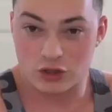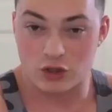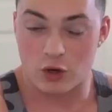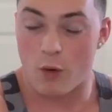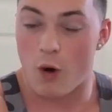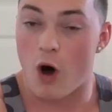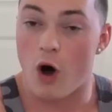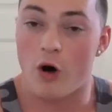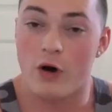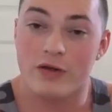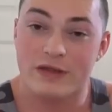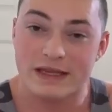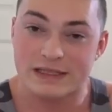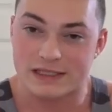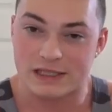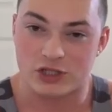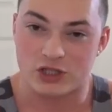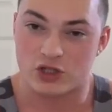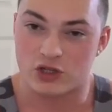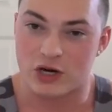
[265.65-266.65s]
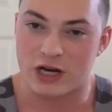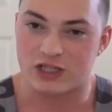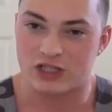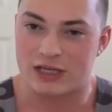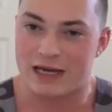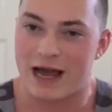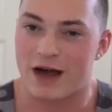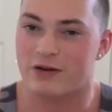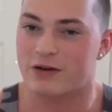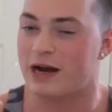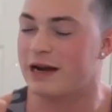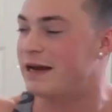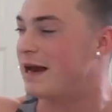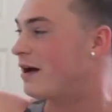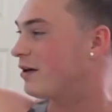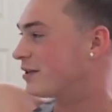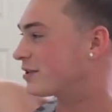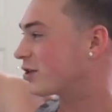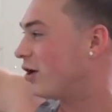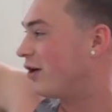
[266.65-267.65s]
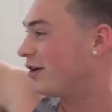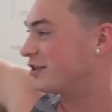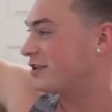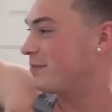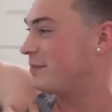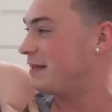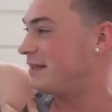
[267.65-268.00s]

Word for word: So all this is stretching out right now and it's causing